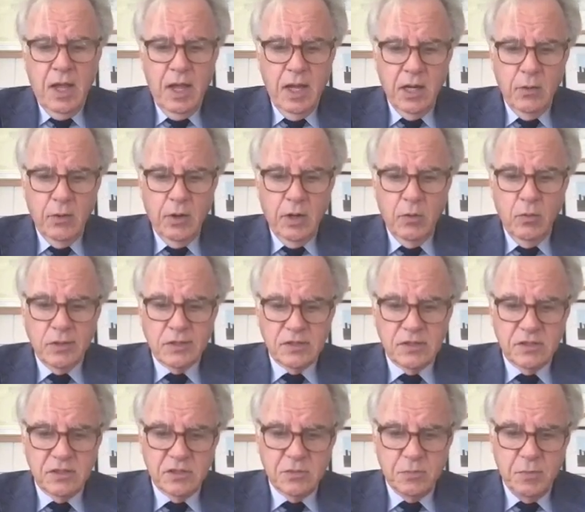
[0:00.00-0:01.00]
Anyway, what
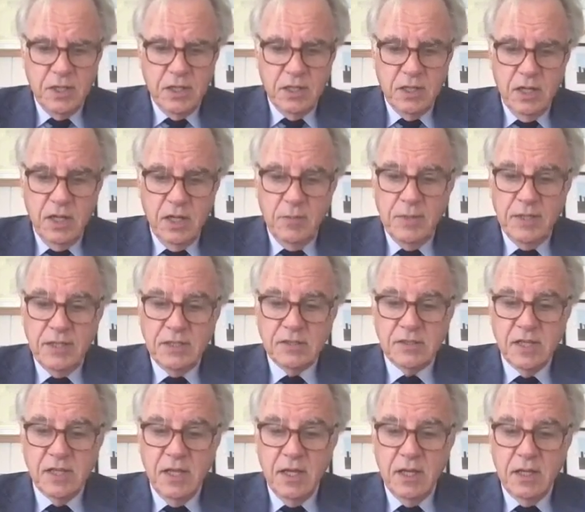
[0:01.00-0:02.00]
does this mean? It
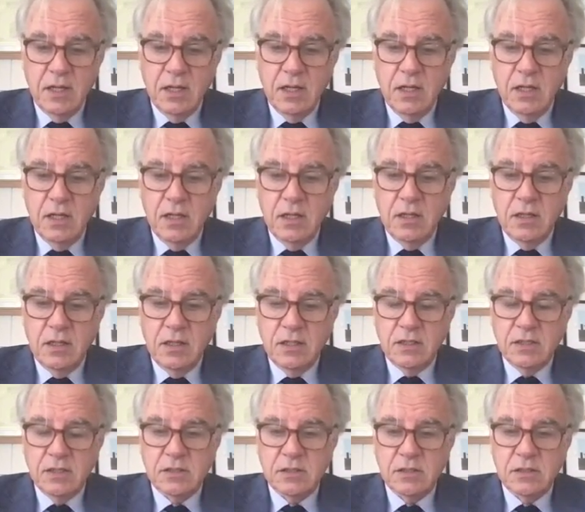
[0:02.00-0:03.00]
means that
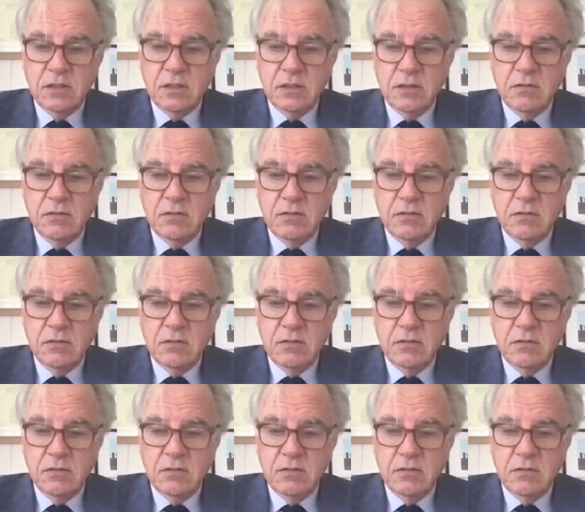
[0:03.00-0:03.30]
this